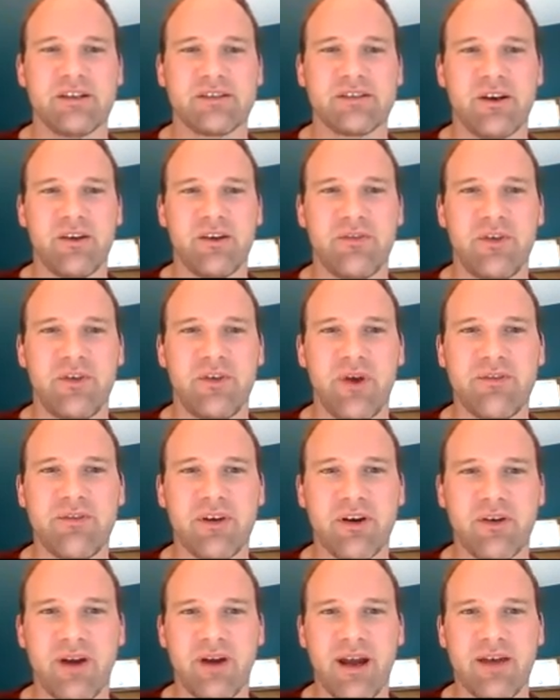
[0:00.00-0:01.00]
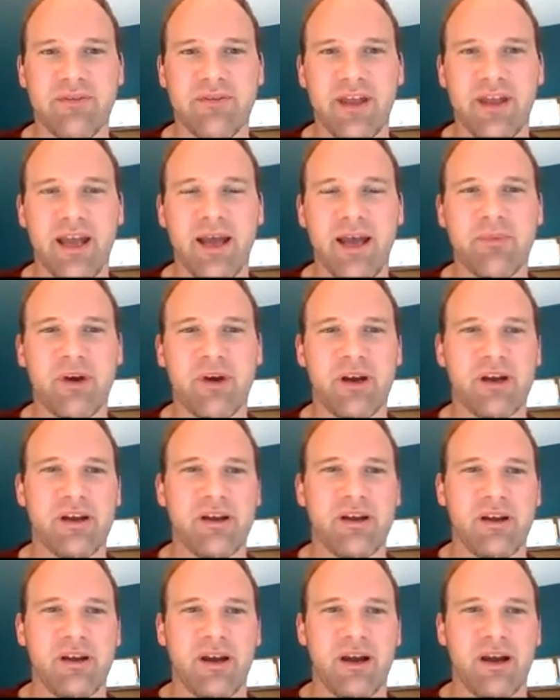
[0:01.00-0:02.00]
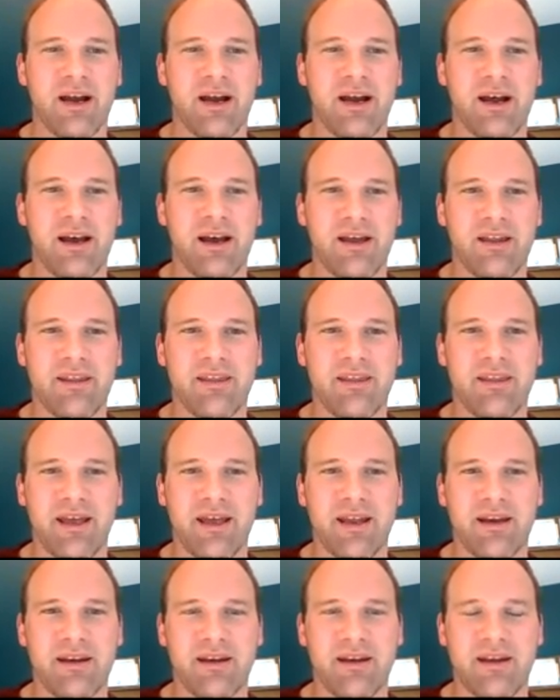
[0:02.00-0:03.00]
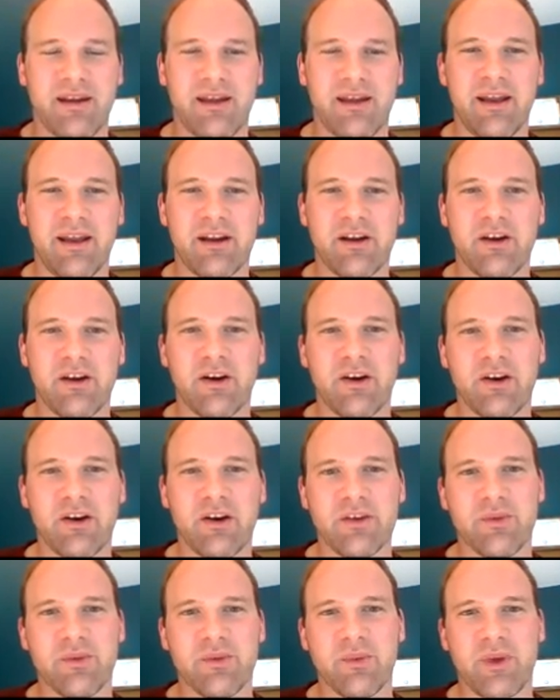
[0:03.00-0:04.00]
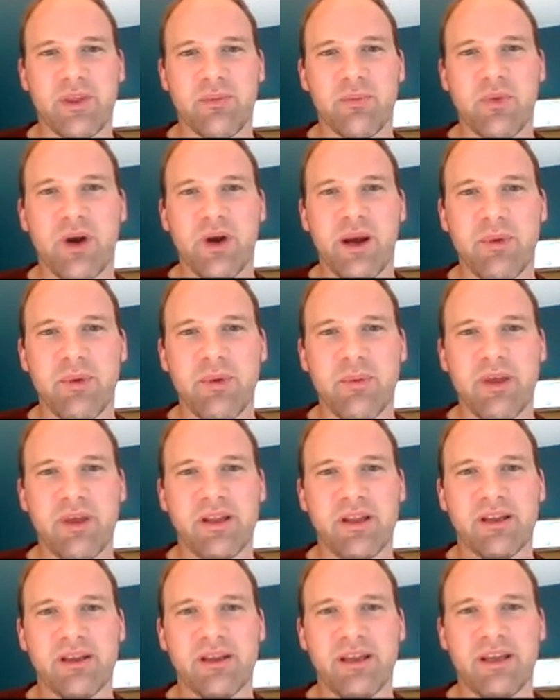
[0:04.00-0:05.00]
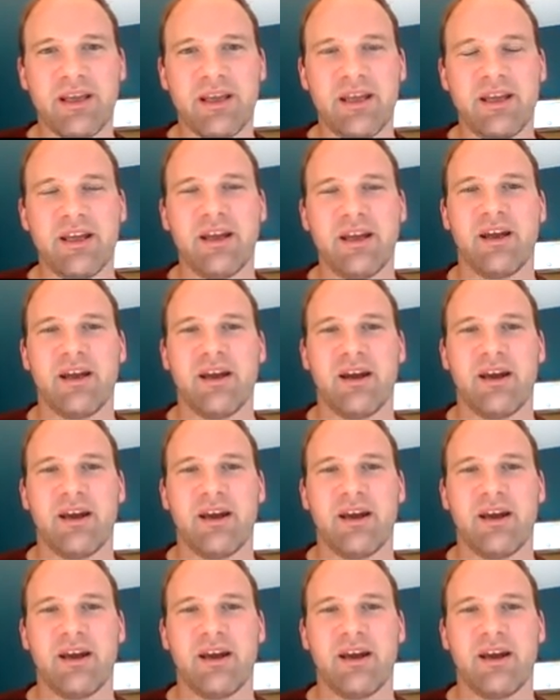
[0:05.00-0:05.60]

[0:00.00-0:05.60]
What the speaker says: So if you have a graph gamma, then it occurs with probability